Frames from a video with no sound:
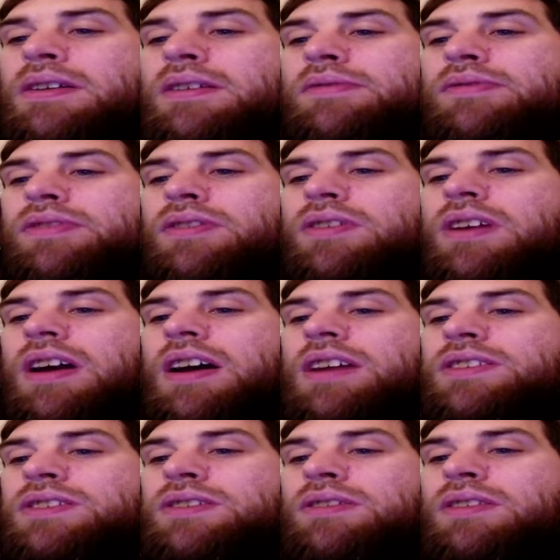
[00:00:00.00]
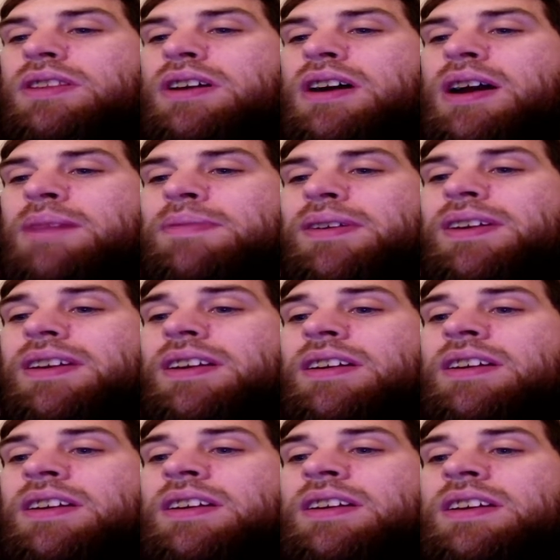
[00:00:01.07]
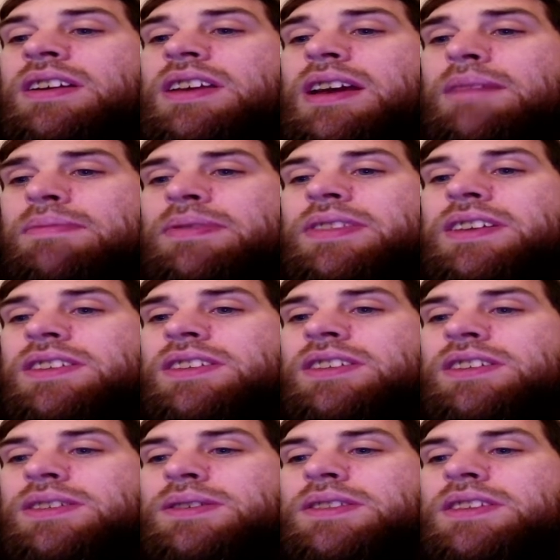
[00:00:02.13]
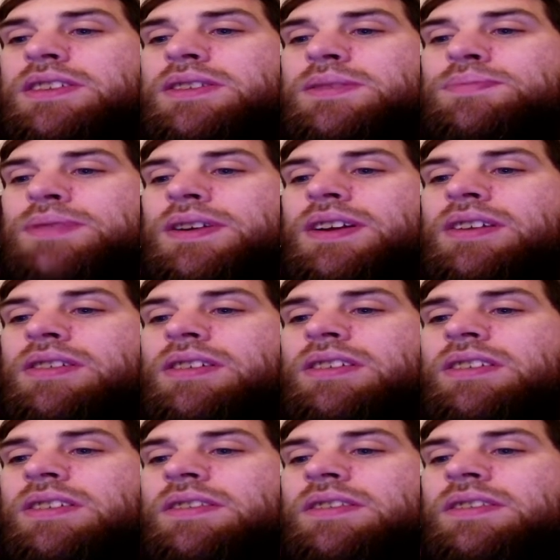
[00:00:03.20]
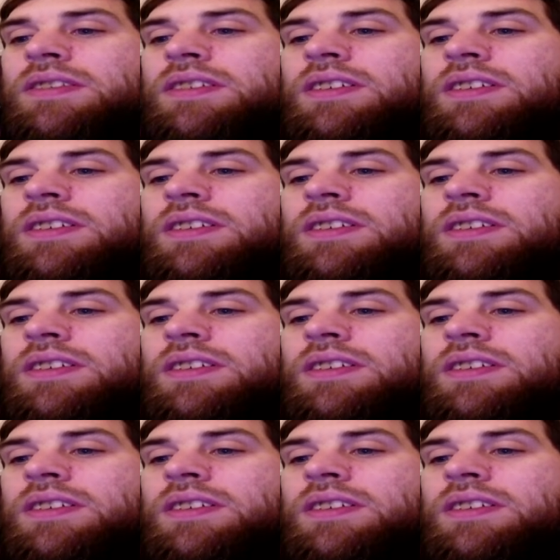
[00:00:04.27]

Top 4 cards of your library. Yep, this is pretty good.